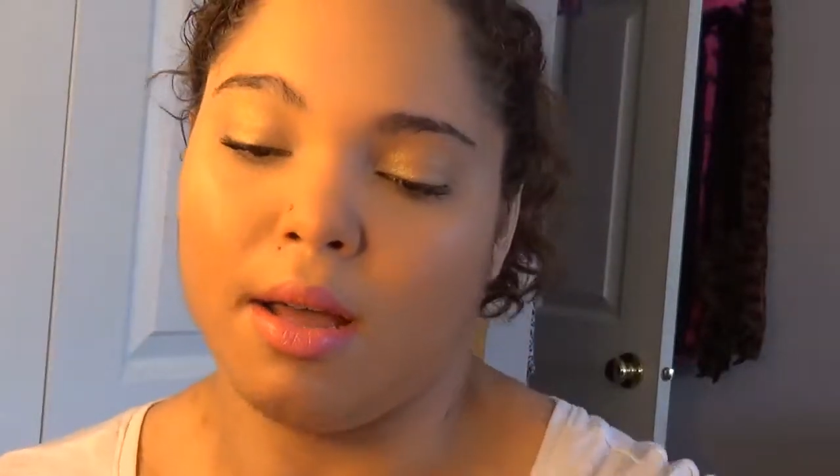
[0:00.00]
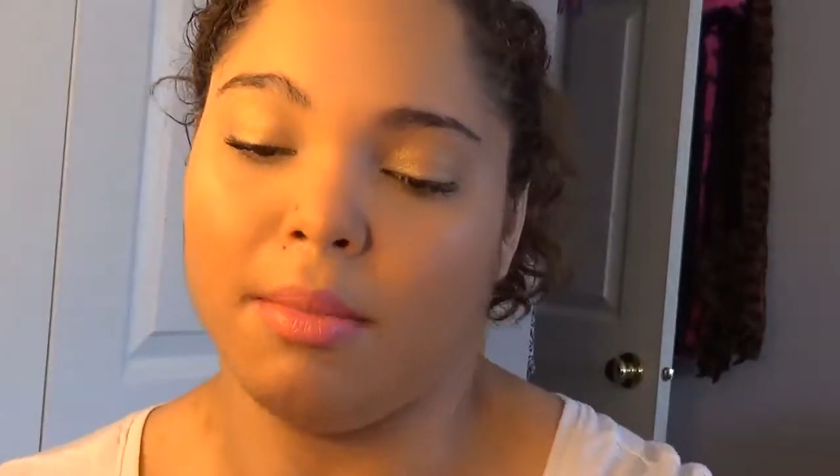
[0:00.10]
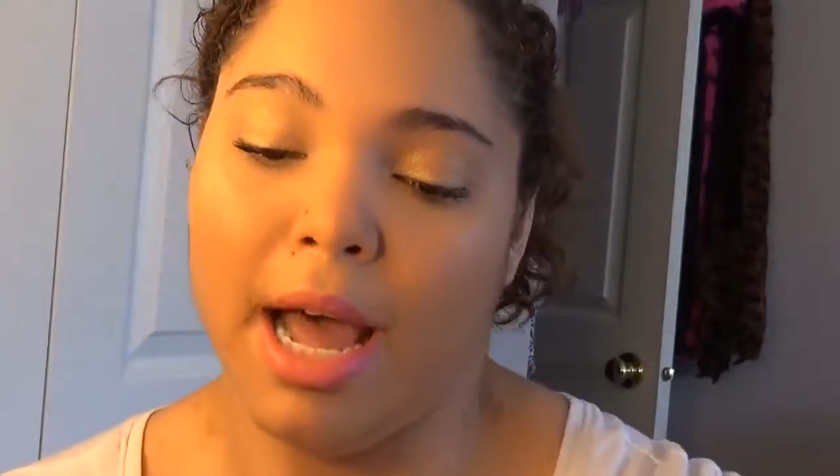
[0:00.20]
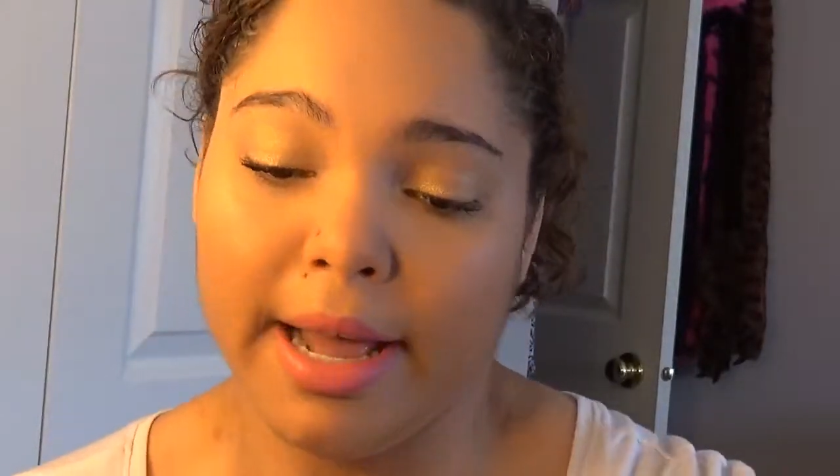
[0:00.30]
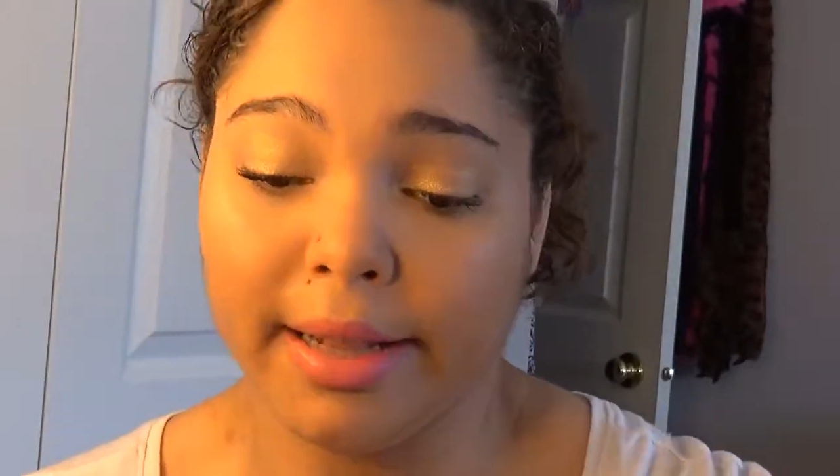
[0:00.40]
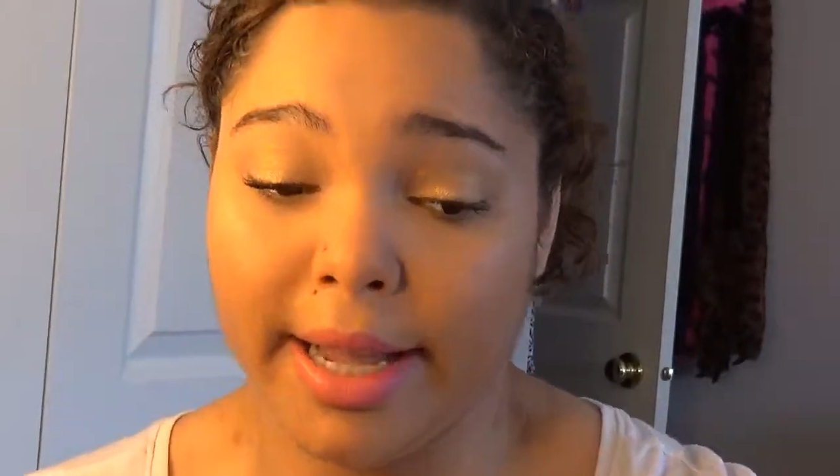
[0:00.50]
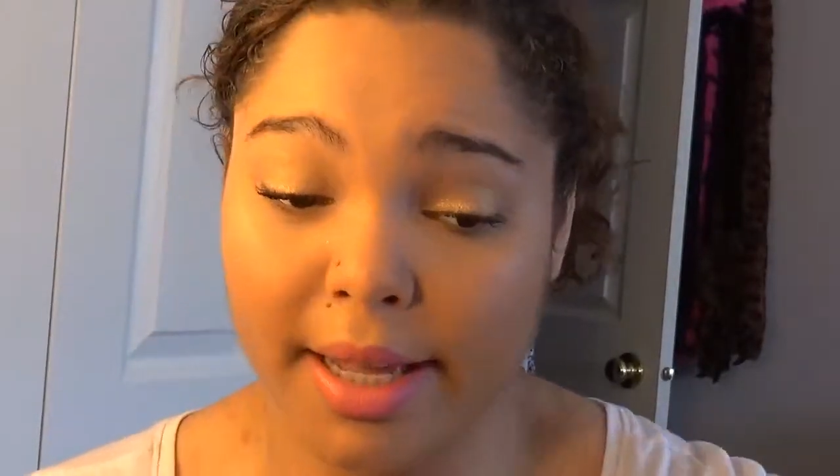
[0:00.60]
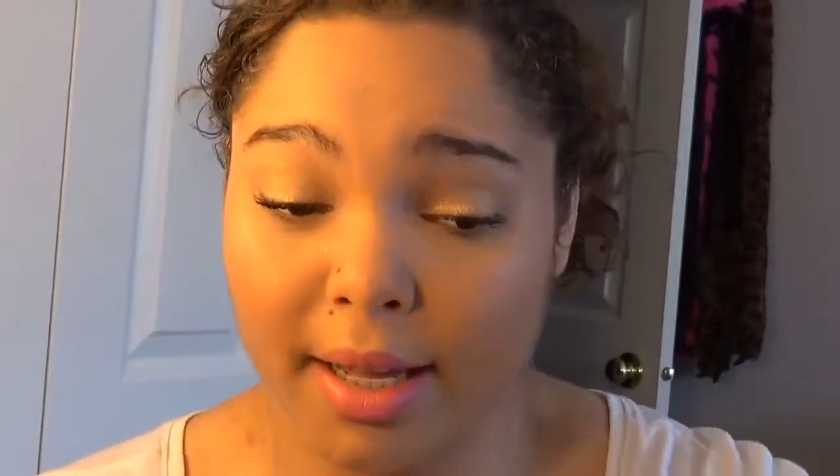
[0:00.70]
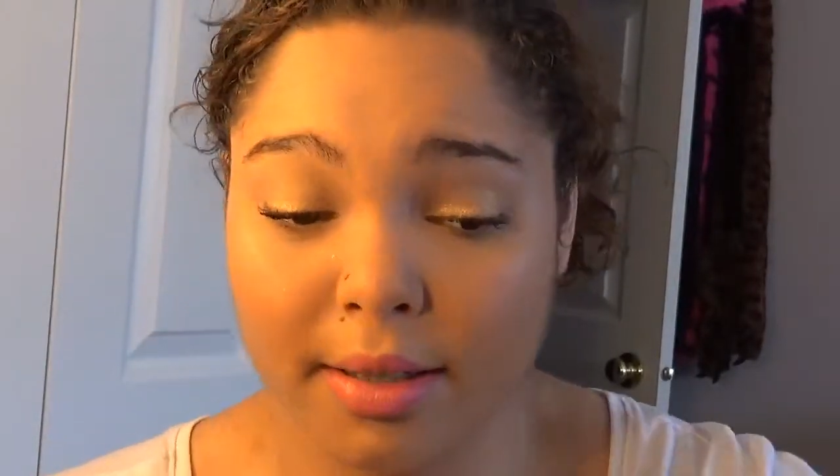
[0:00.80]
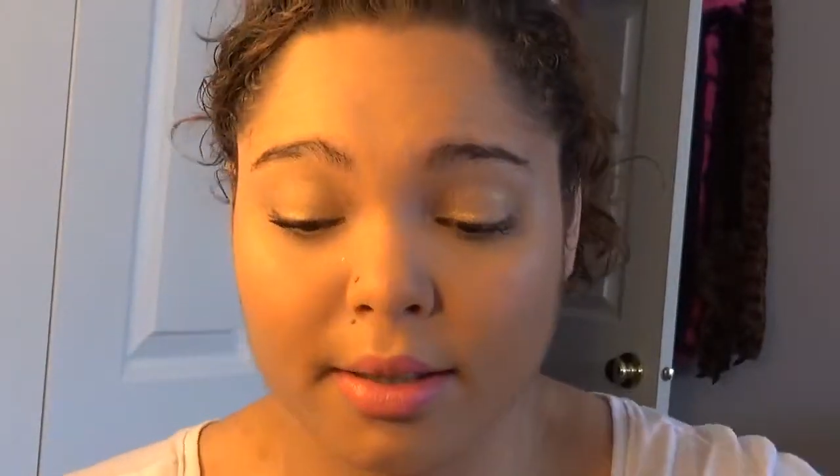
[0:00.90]
I
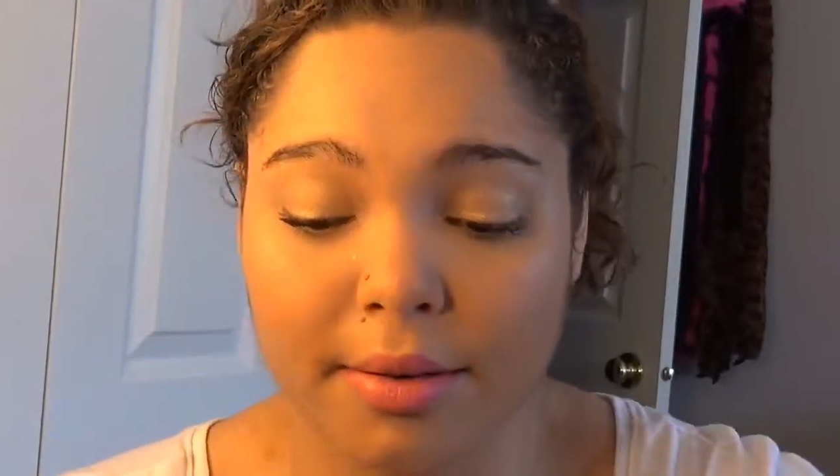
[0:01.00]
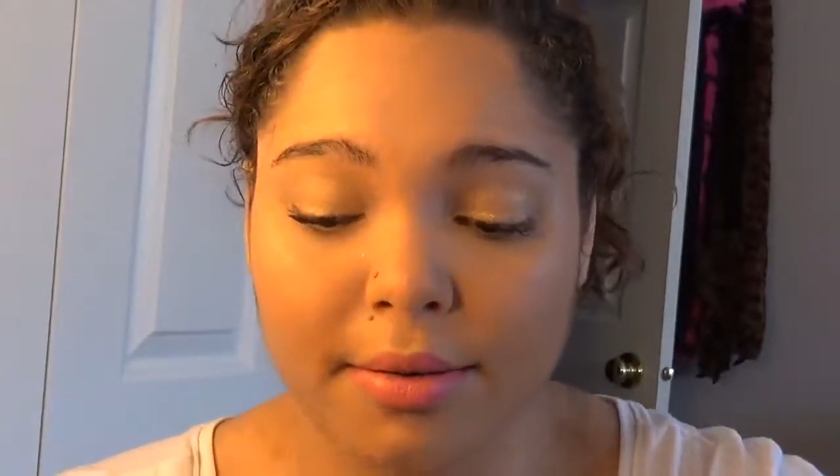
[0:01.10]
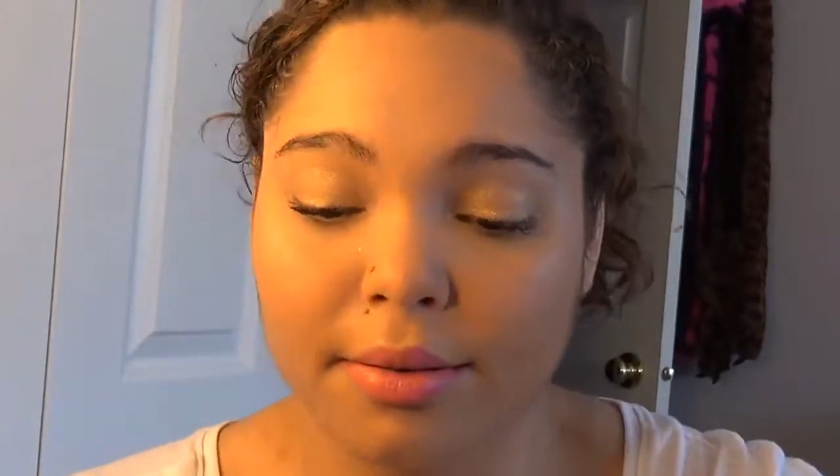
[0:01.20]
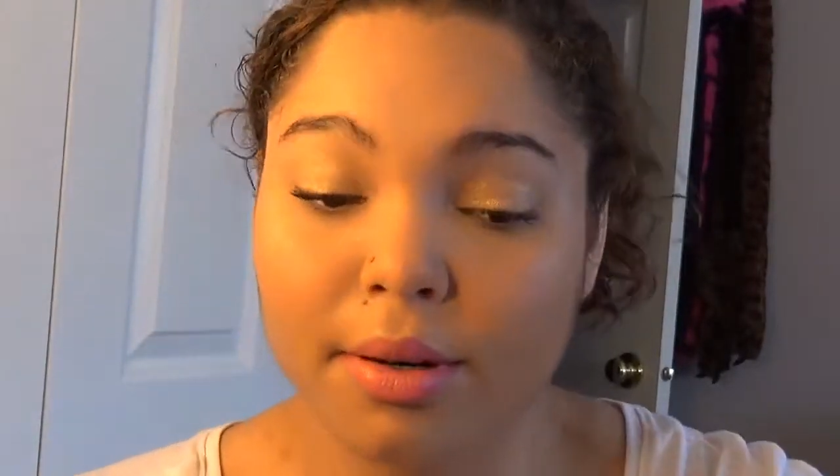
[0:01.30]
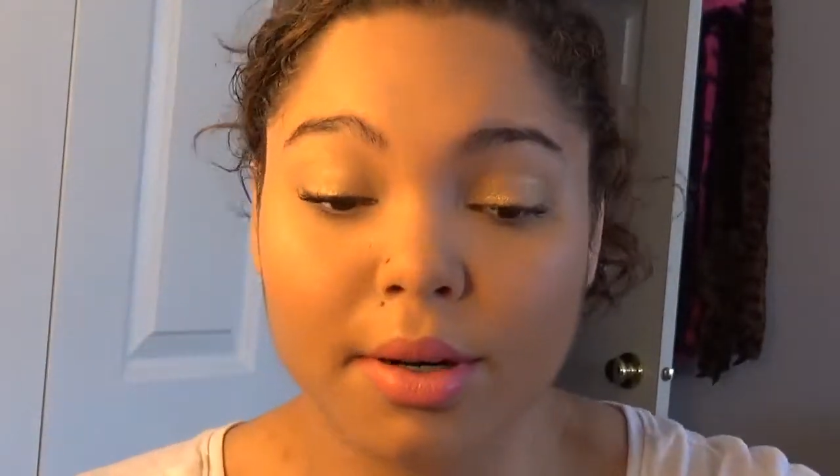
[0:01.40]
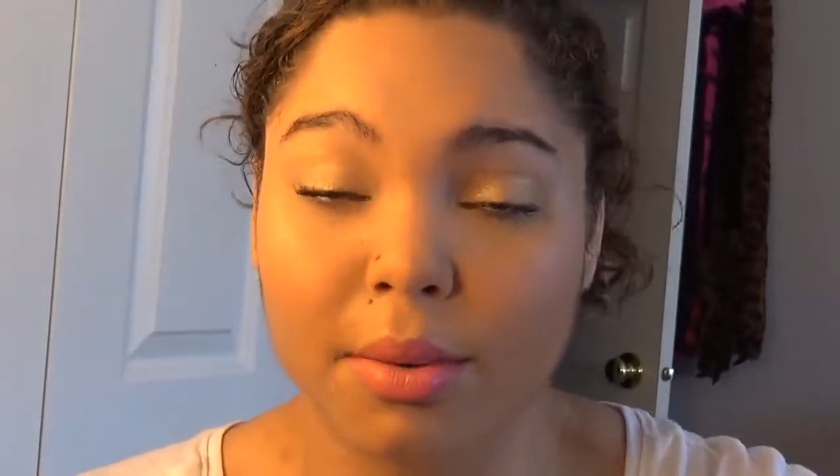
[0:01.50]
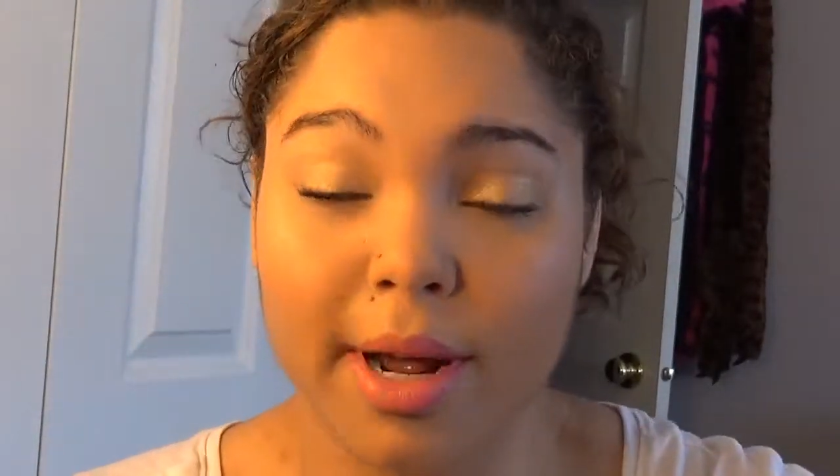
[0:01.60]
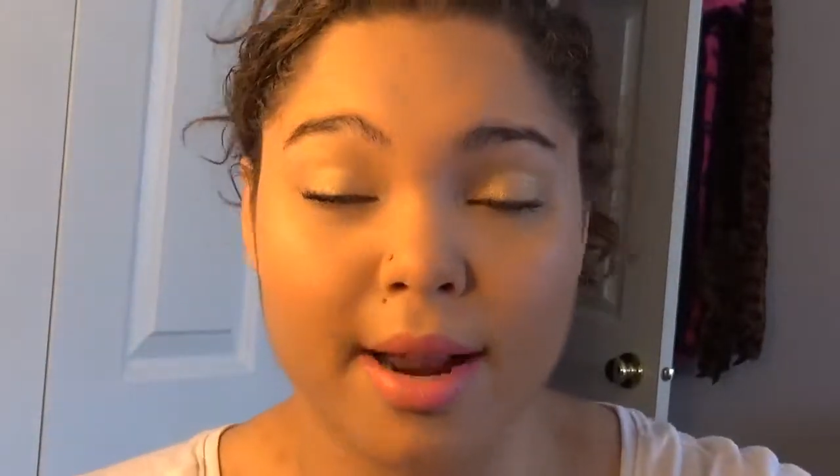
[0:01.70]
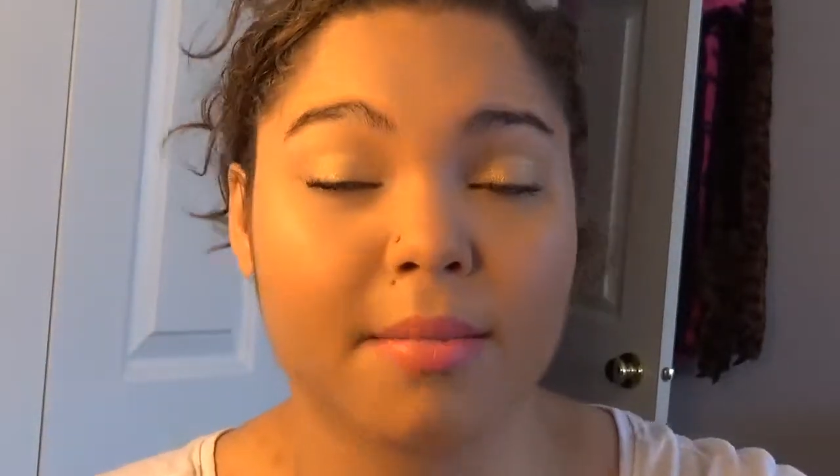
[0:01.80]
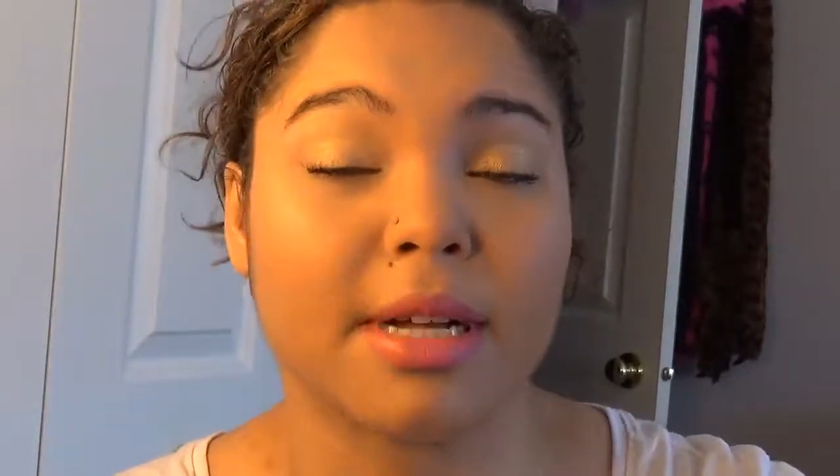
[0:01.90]
like it for
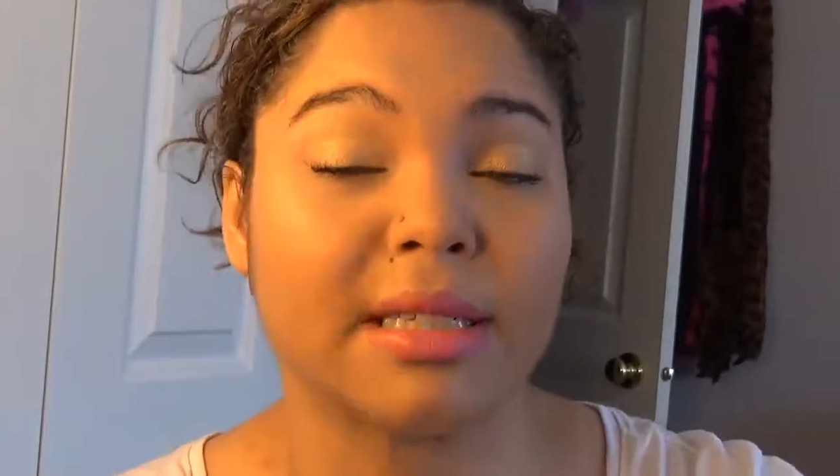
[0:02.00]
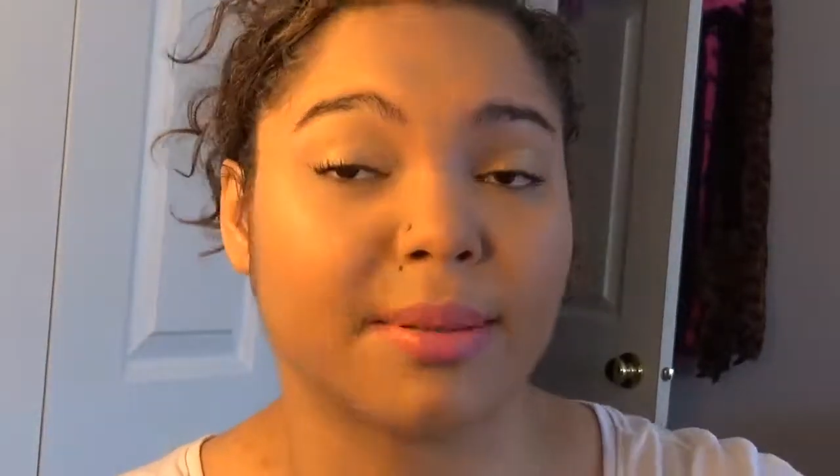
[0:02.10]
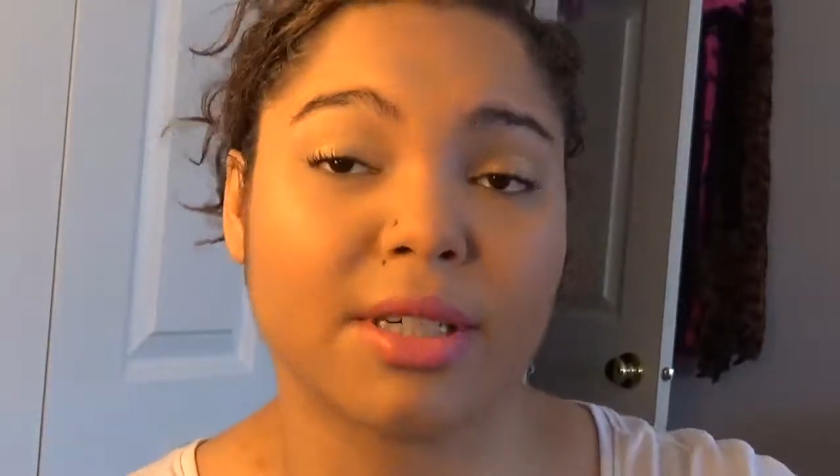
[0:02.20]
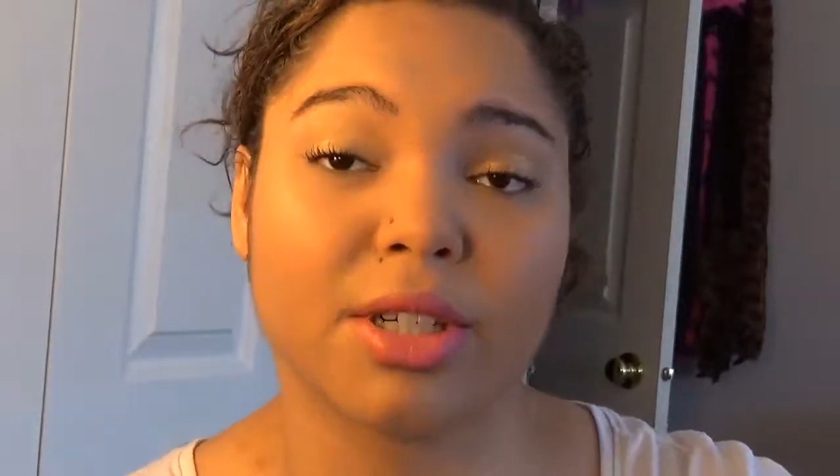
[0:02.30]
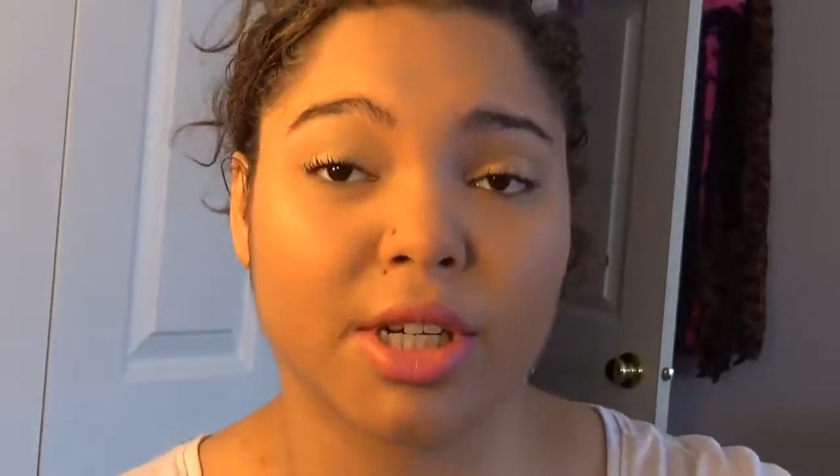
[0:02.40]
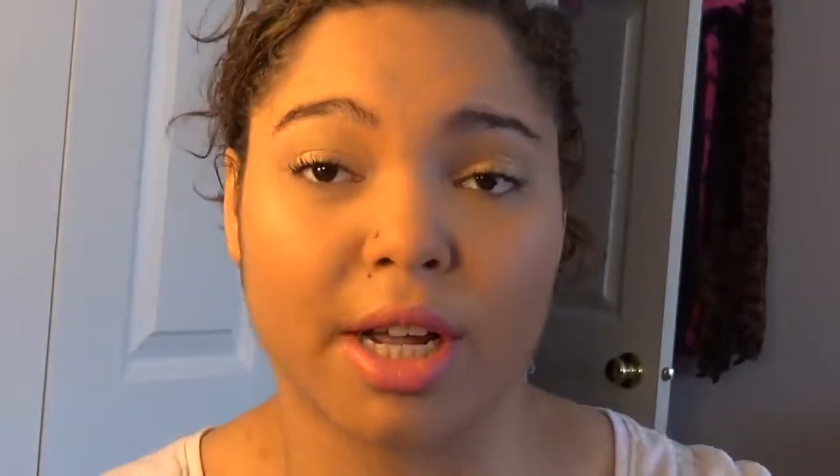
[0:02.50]
wetting my sponge.